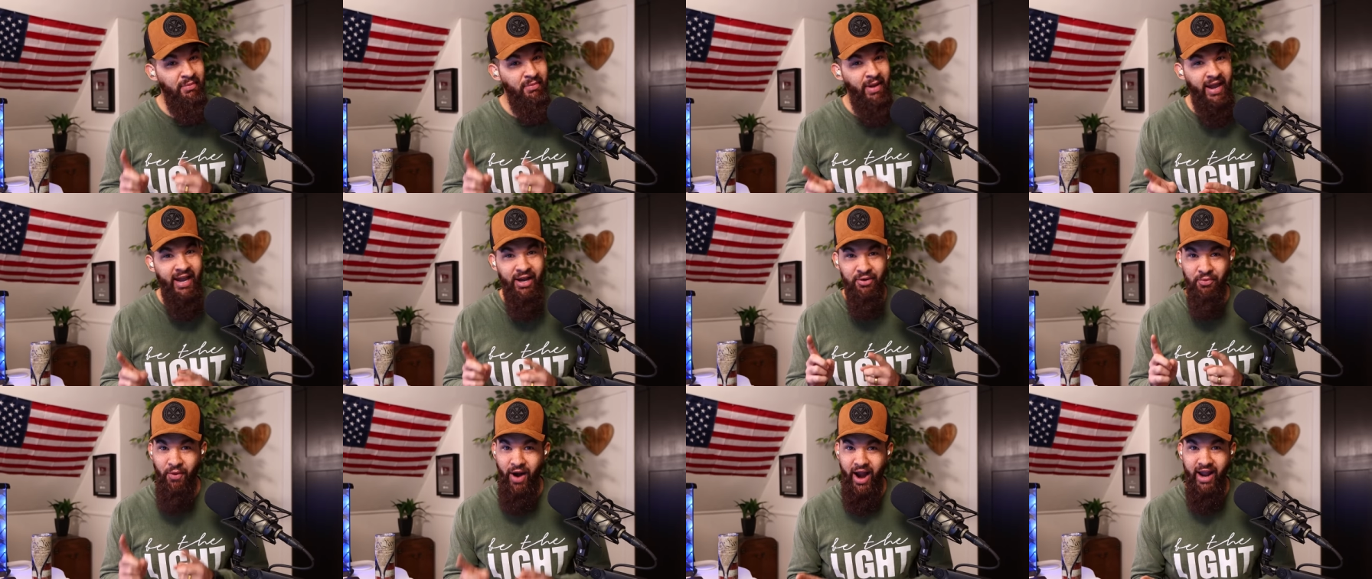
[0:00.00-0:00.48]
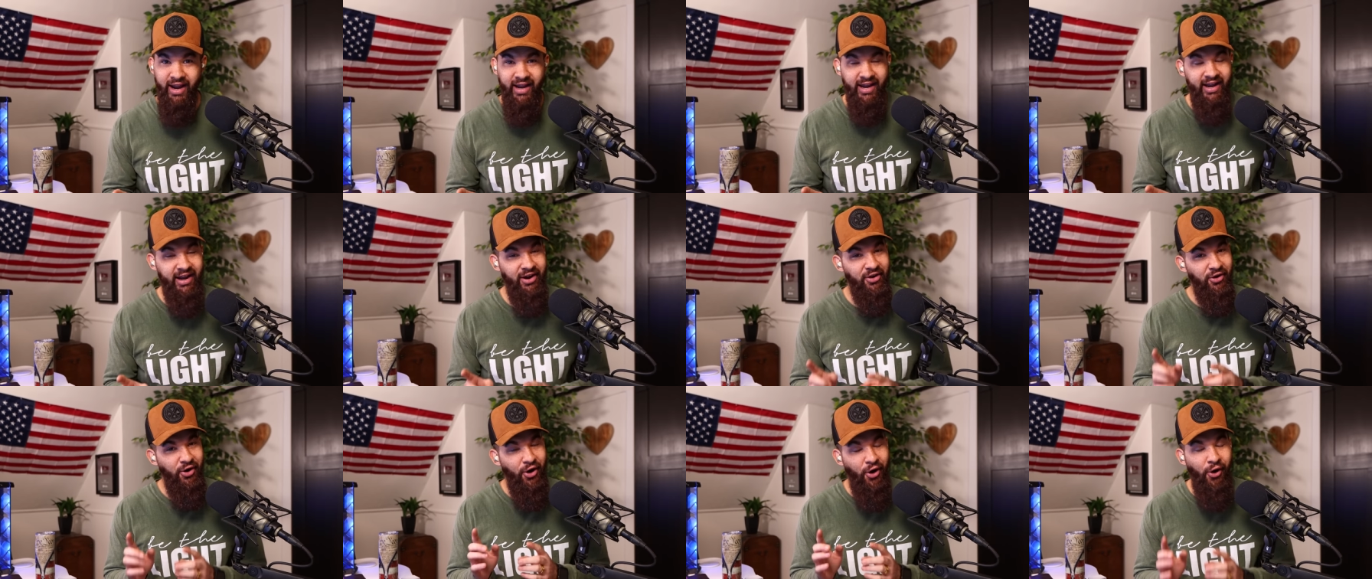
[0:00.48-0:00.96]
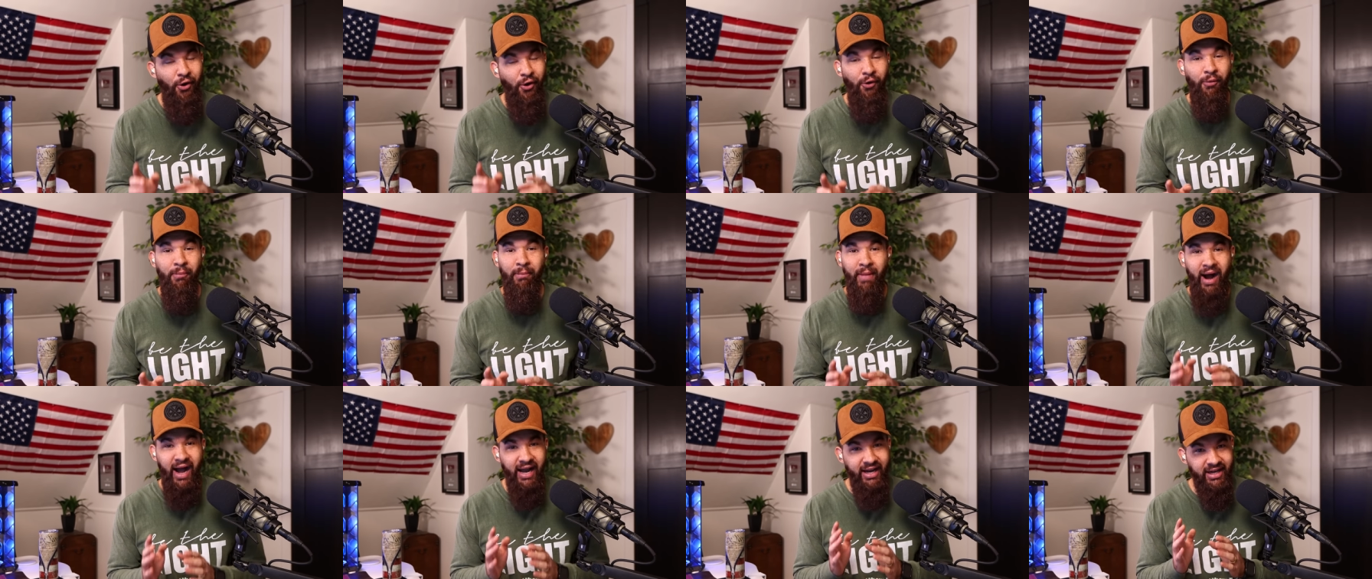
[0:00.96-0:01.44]
man right here, oh
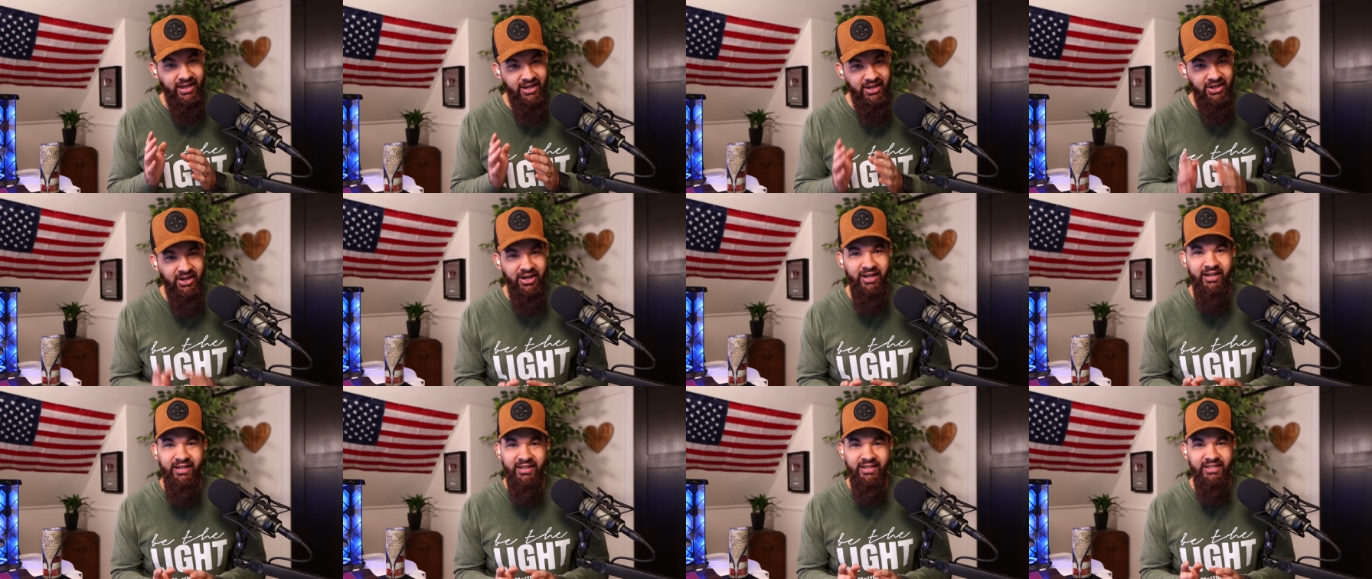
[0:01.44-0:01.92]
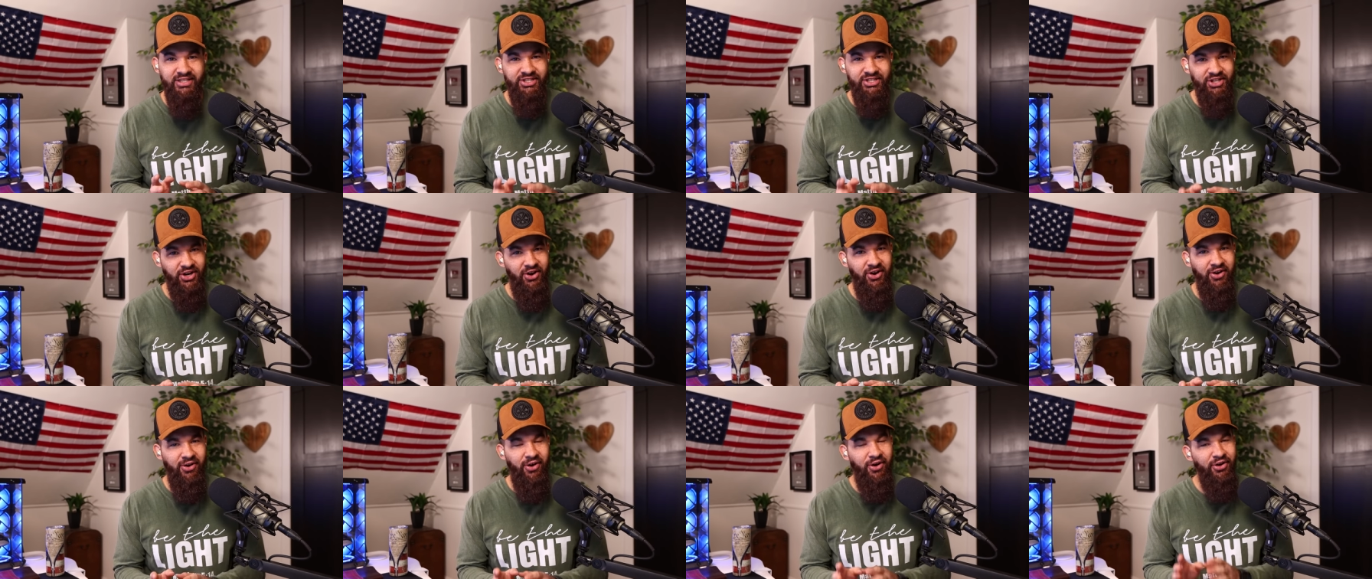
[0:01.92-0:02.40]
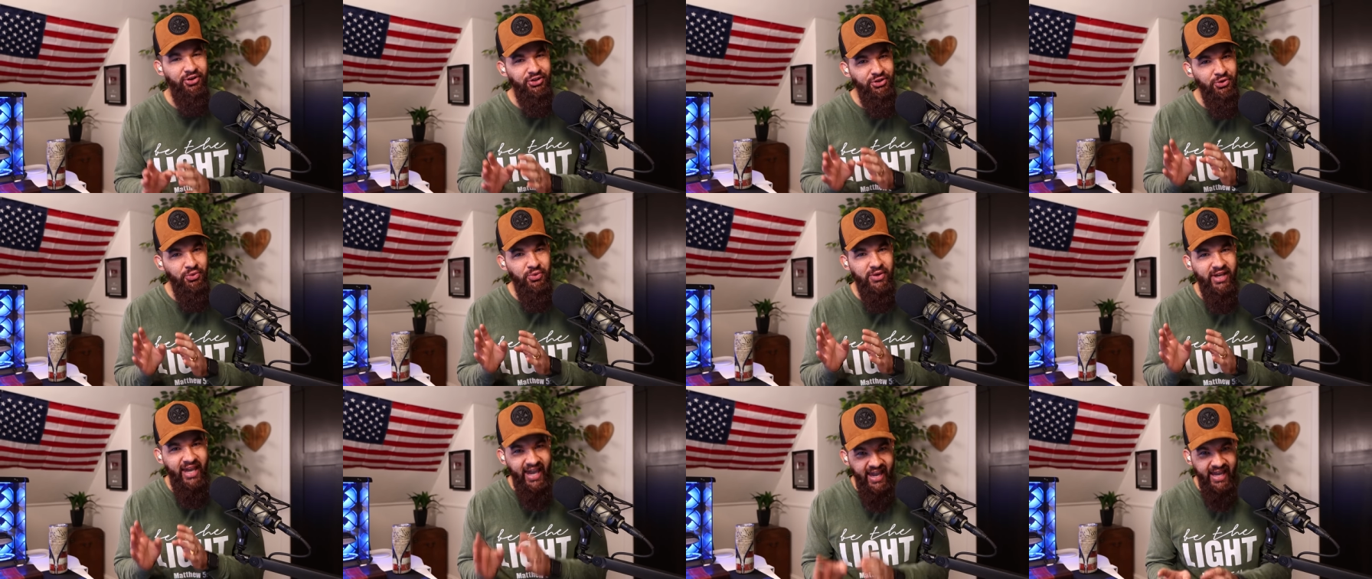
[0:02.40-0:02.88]
my goodness, y'all. Are
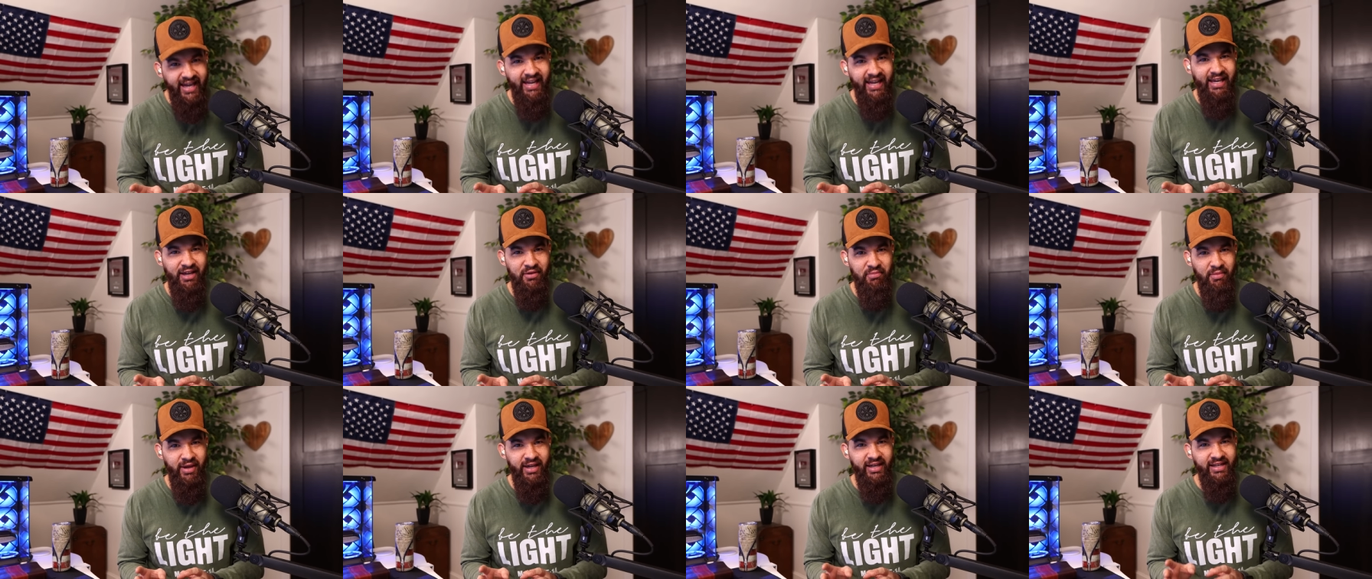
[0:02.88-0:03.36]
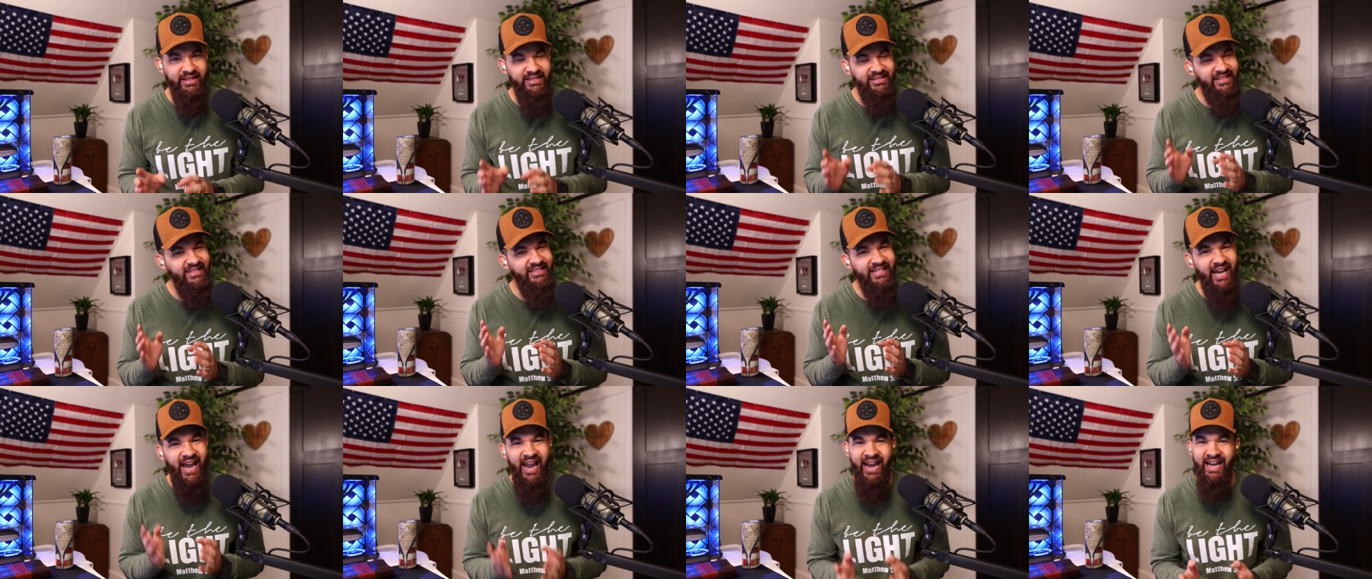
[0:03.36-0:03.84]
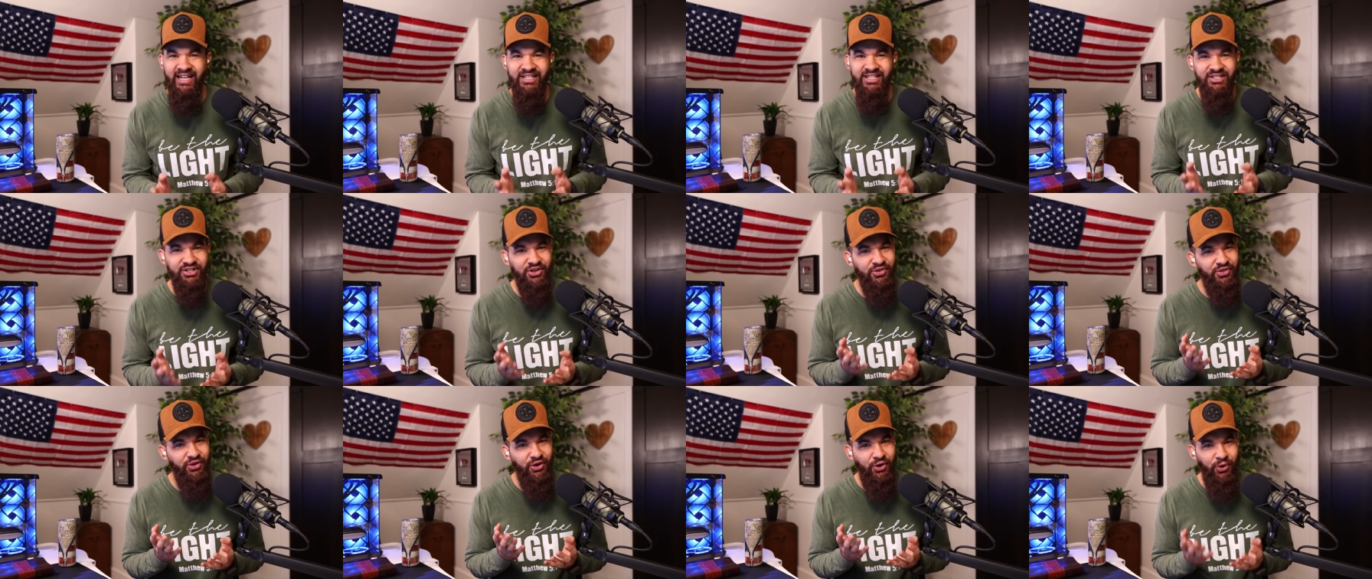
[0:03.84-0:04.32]
you kidding me? Just
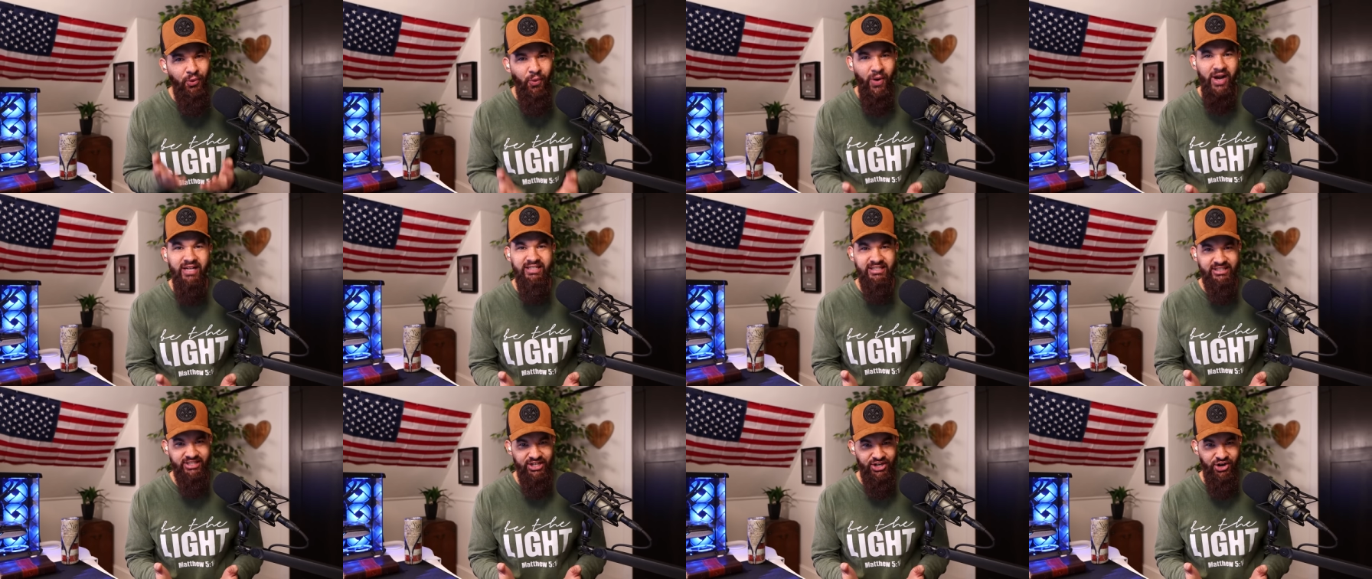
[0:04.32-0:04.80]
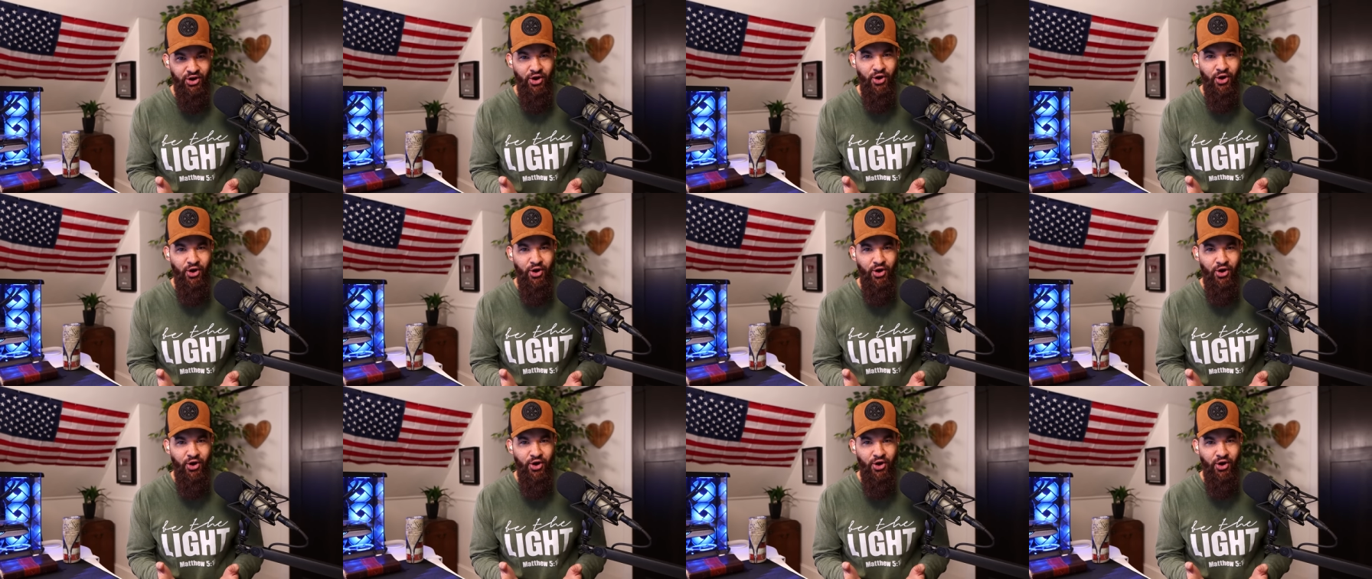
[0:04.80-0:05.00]
answer the question